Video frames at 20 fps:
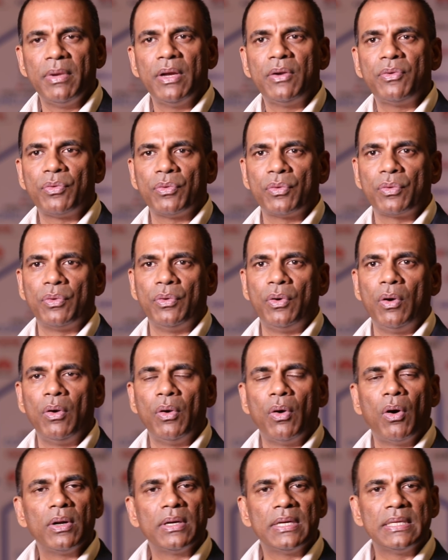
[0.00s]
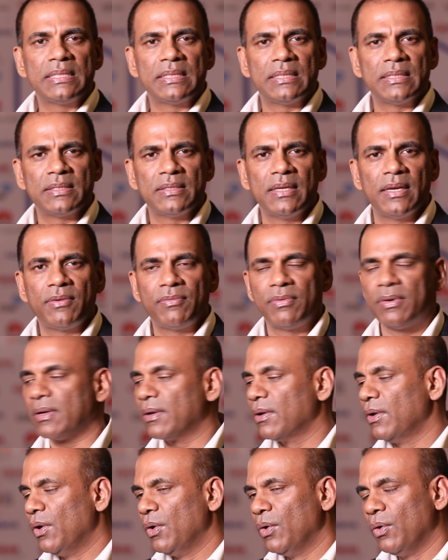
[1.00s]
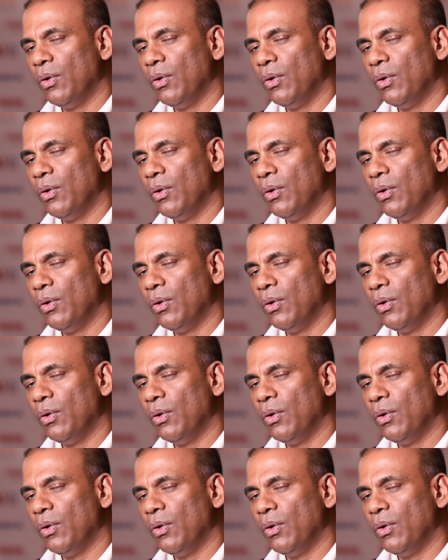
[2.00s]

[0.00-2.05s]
metro core, long distance network,